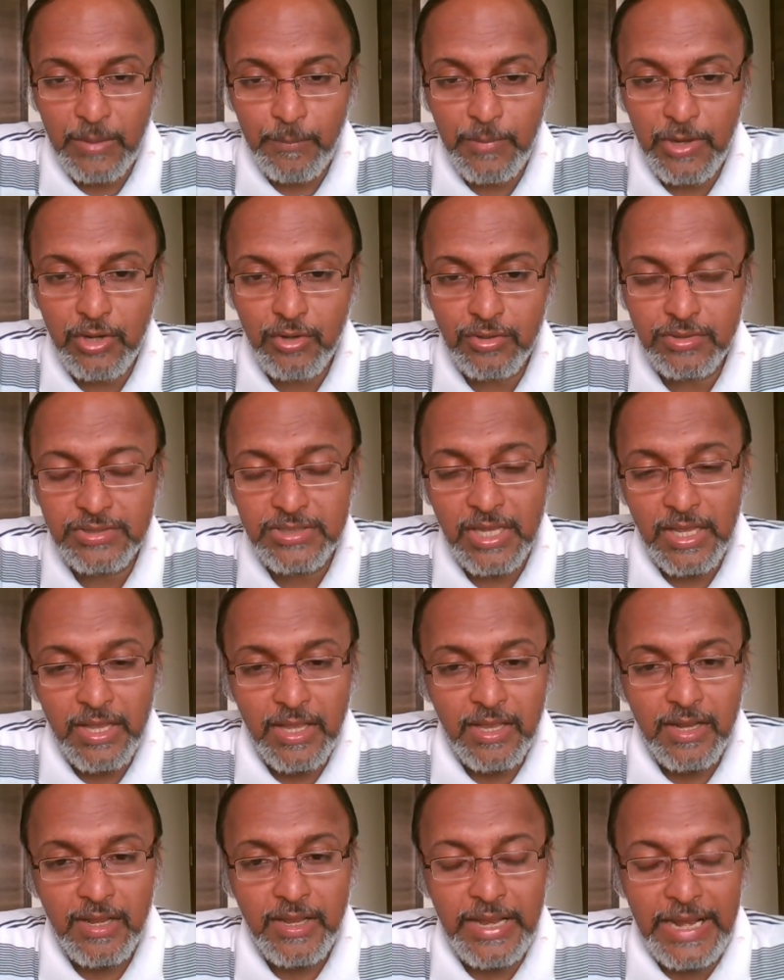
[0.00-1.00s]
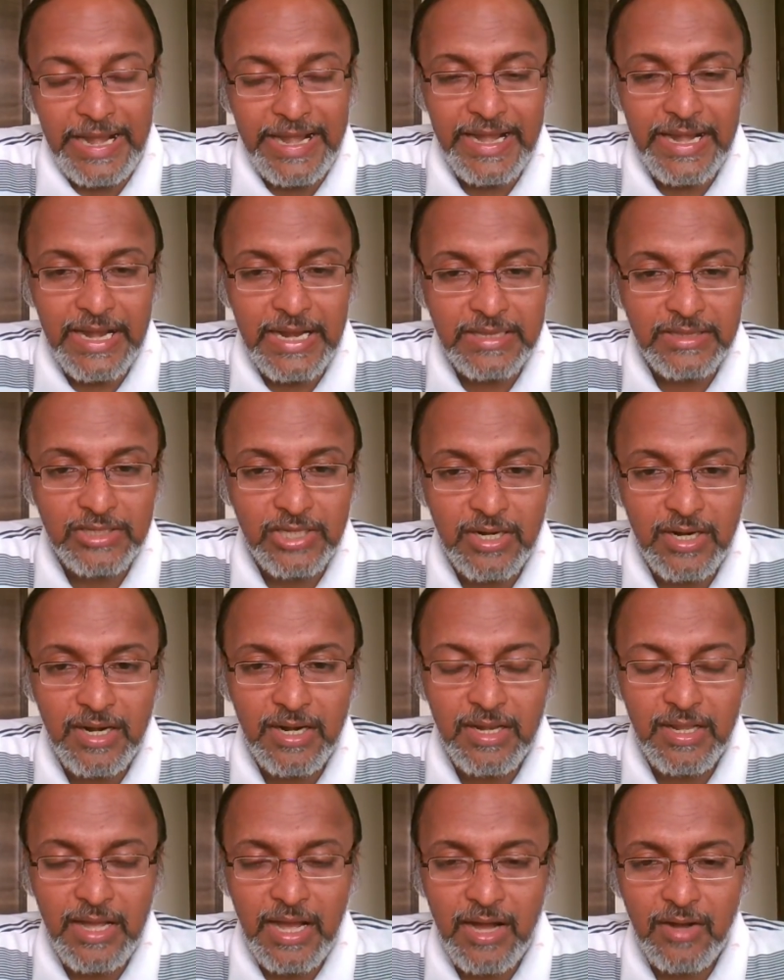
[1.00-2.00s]
Because a
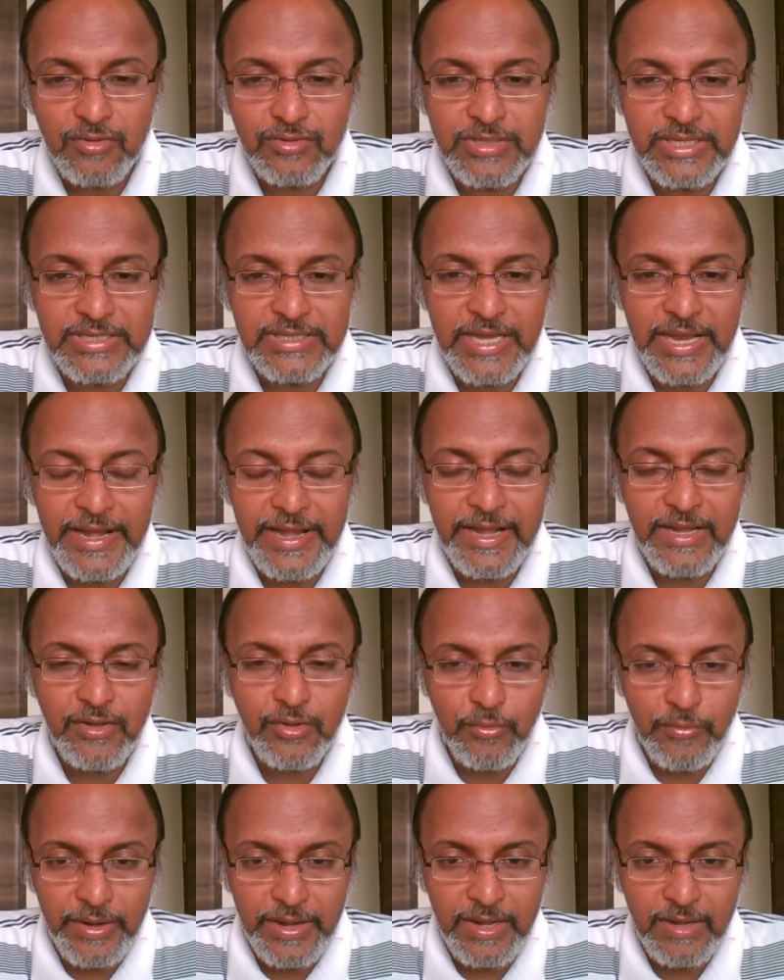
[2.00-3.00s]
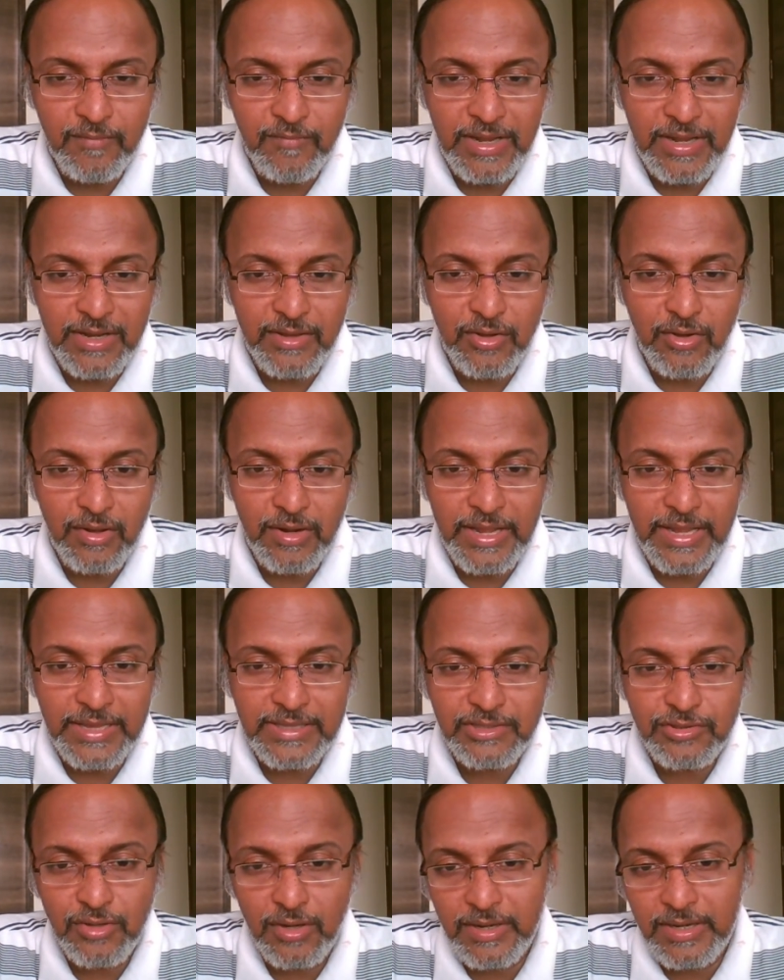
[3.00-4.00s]
third house is a eight to eight, where your
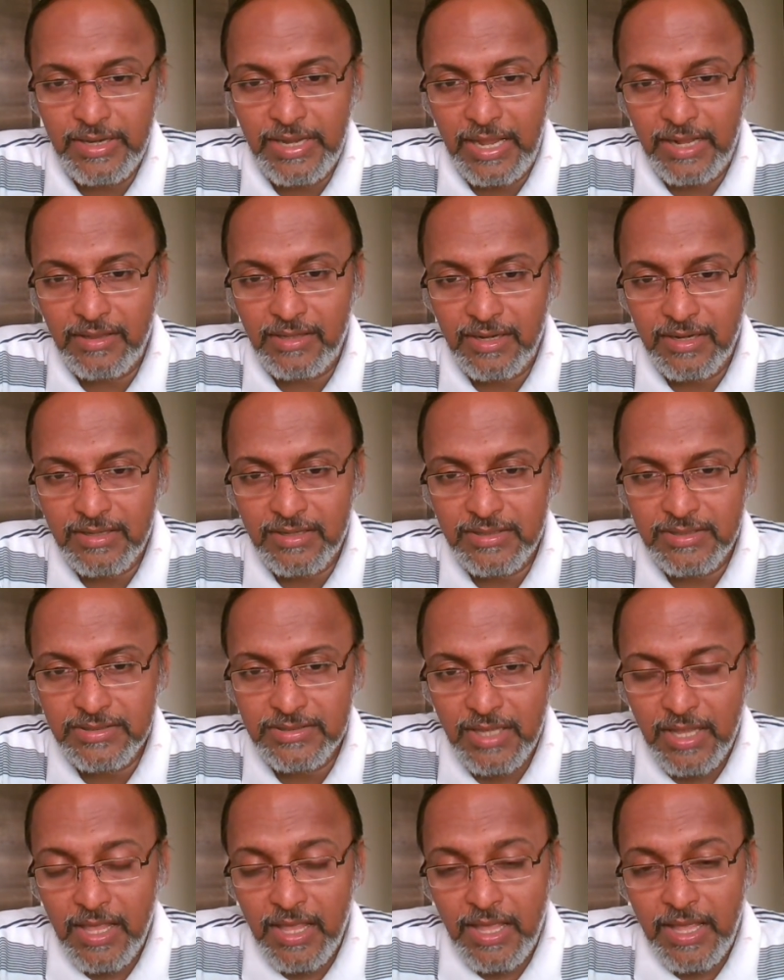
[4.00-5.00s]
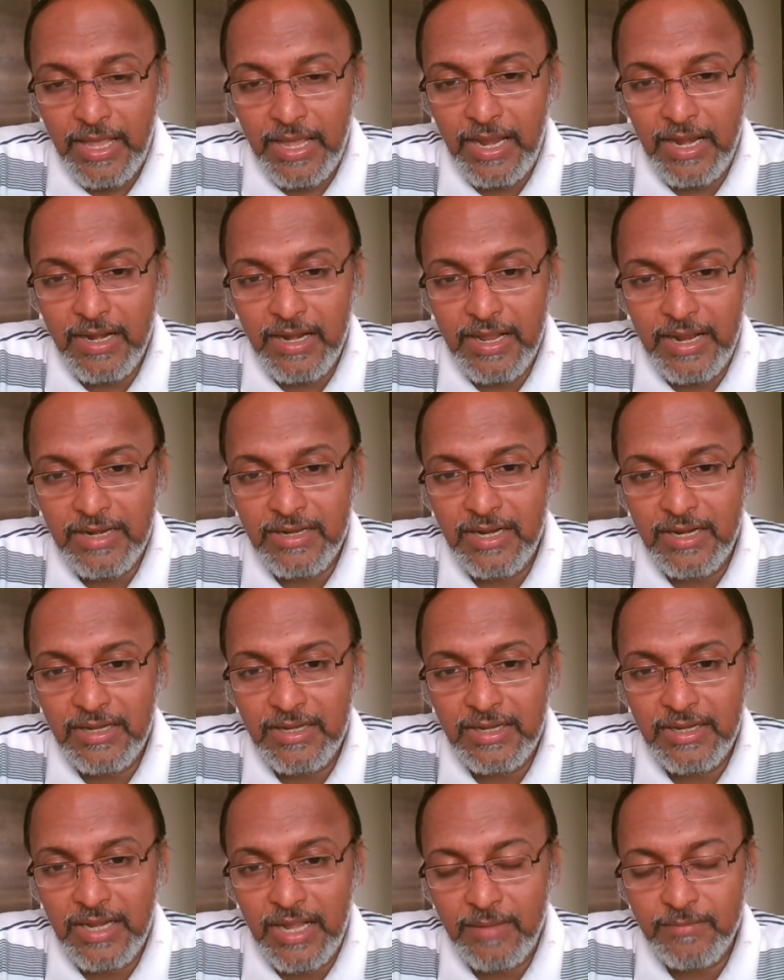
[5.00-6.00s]
actual death occurs, and at
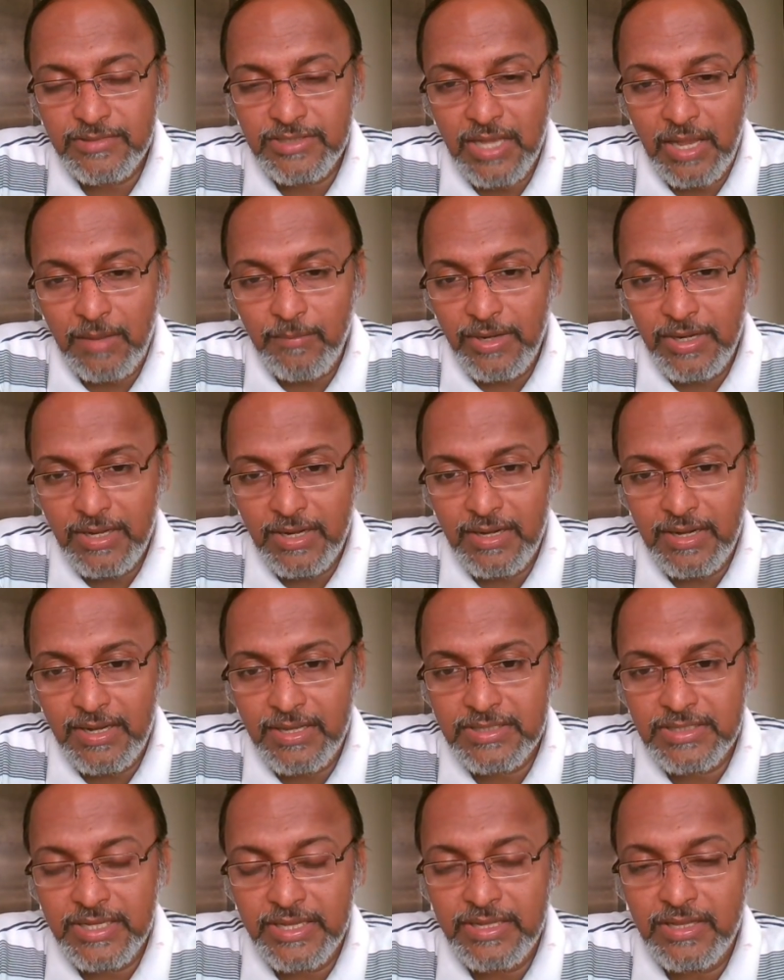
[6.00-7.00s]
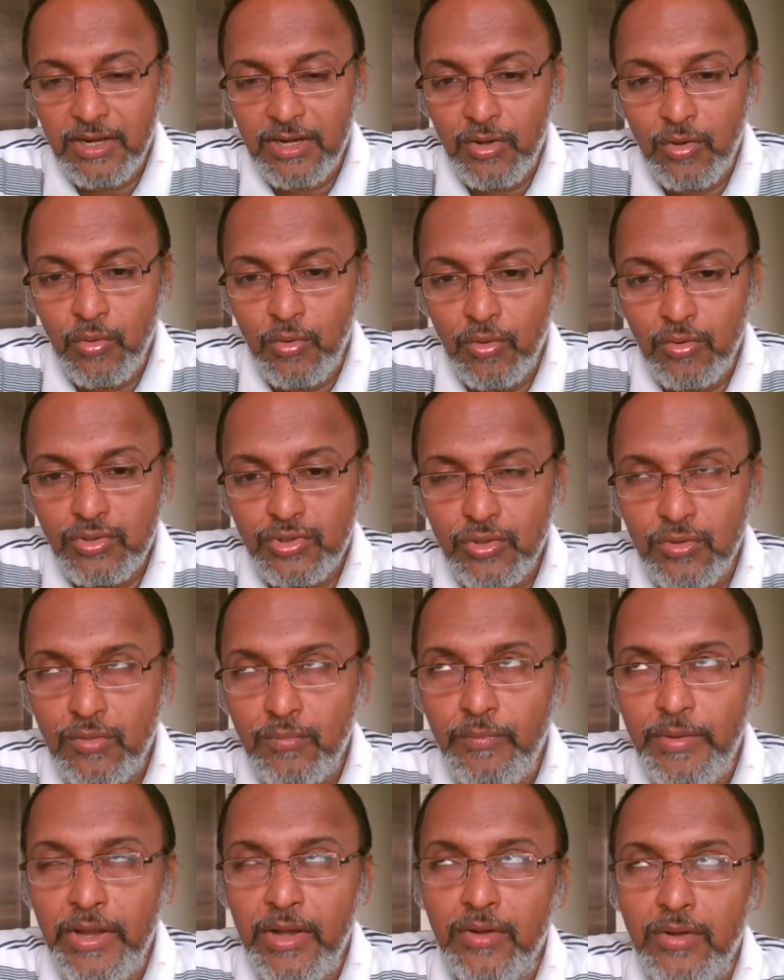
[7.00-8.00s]
that time simultaneously the door
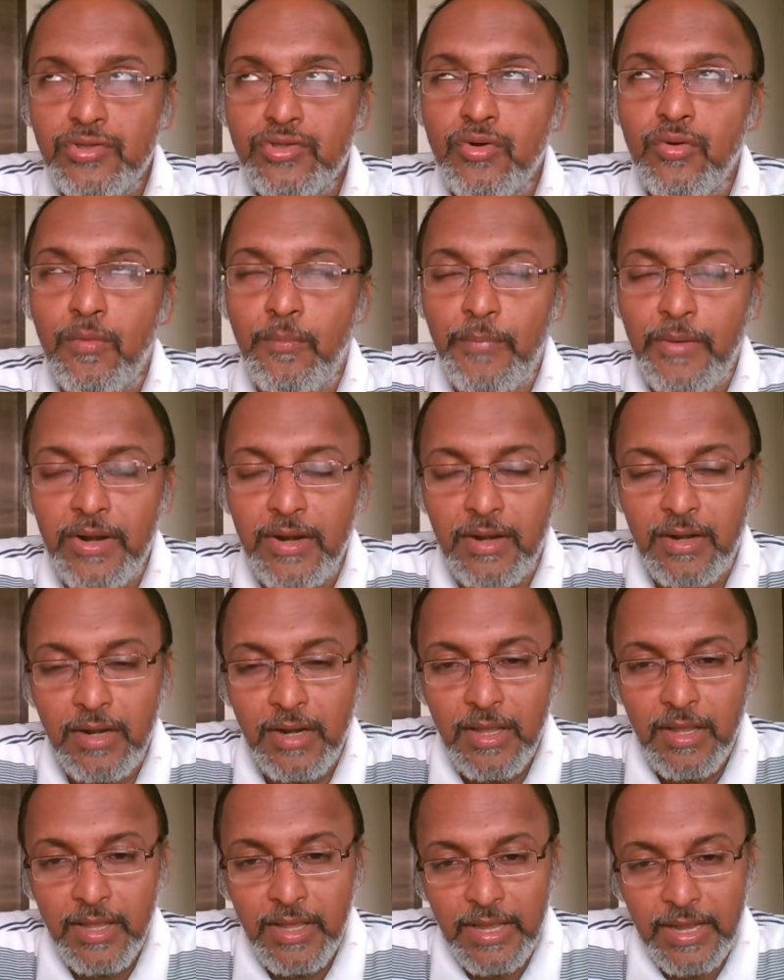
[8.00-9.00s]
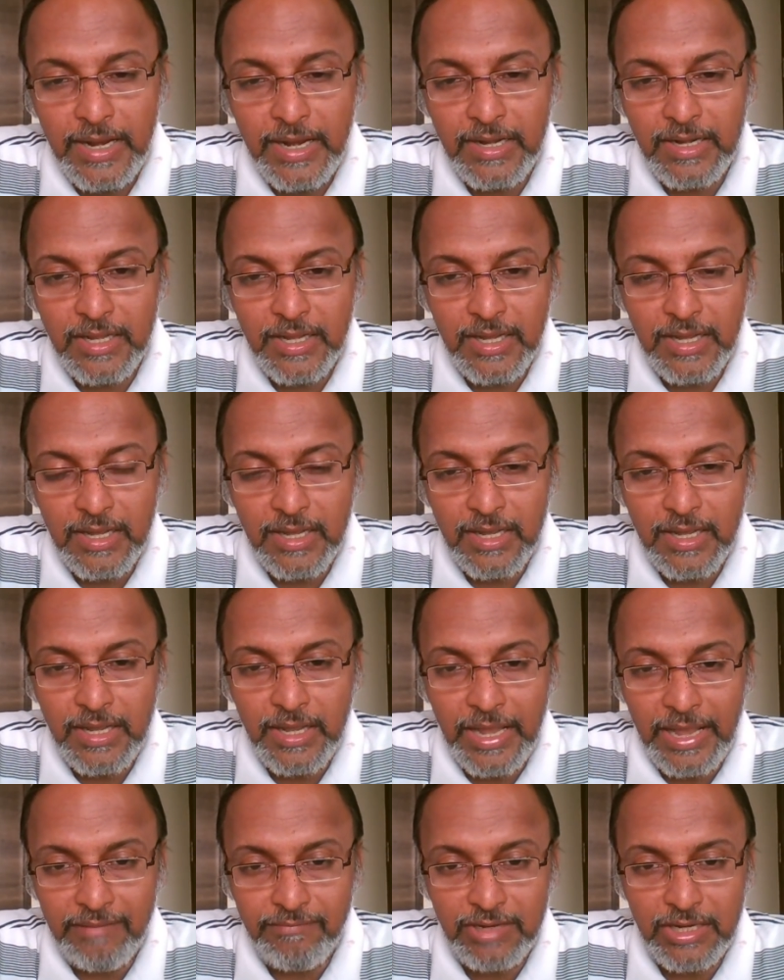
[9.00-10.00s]
should be also open at
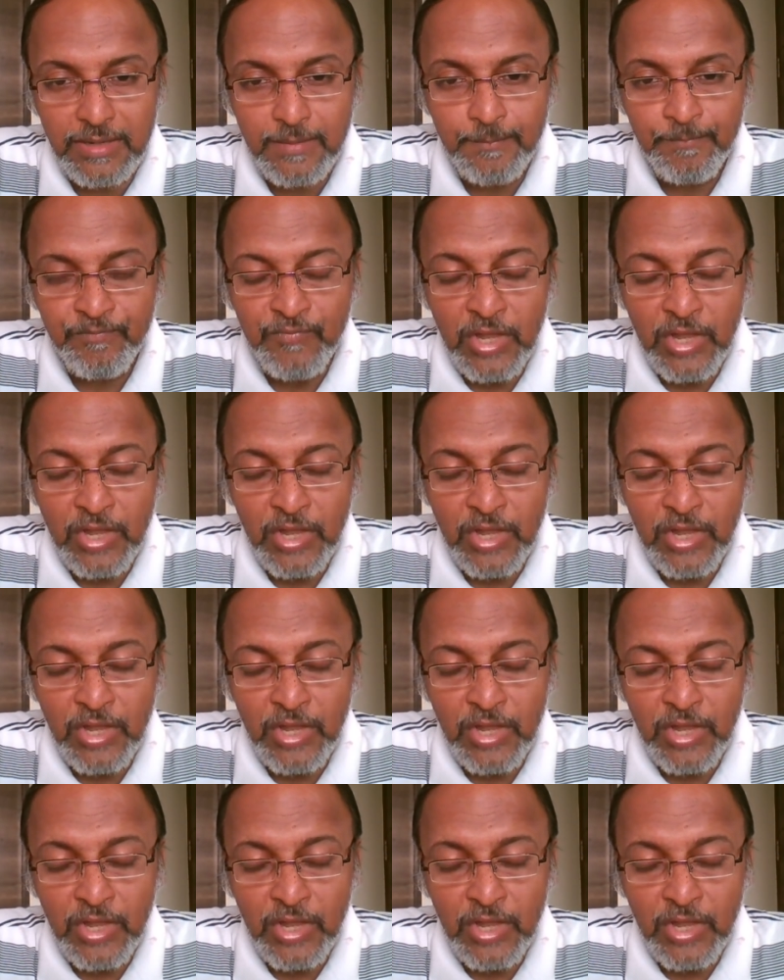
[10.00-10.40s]
the heaven.